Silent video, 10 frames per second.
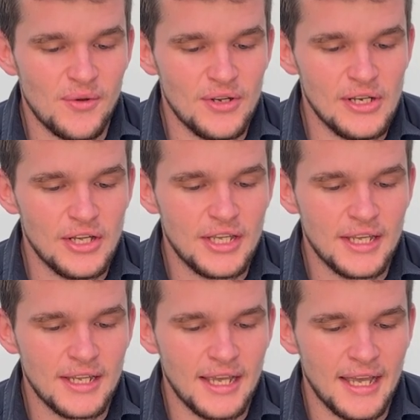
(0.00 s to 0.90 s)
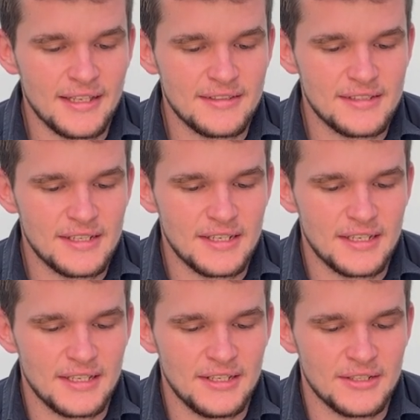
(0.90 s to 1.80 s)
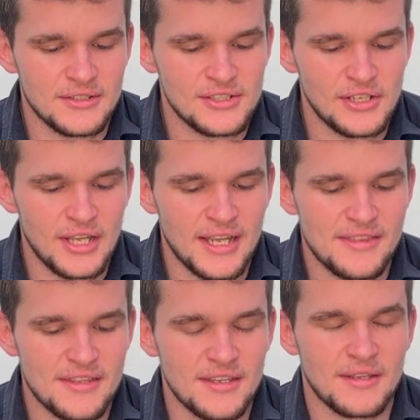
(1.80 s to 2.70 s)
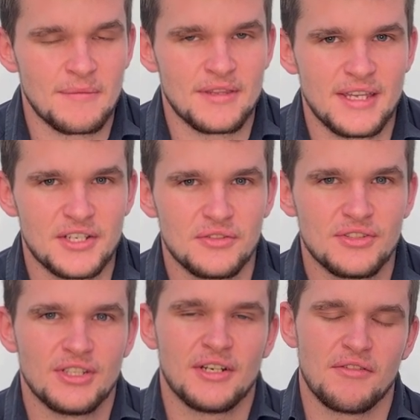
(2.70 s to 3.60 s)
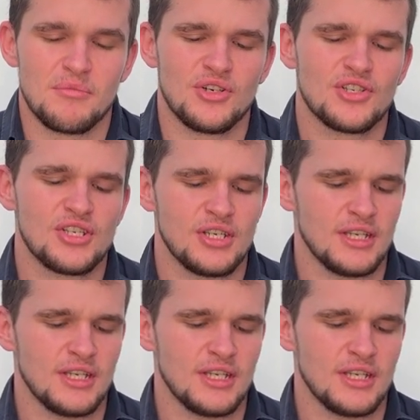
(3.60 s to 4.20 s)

Looking at the actual design of the box.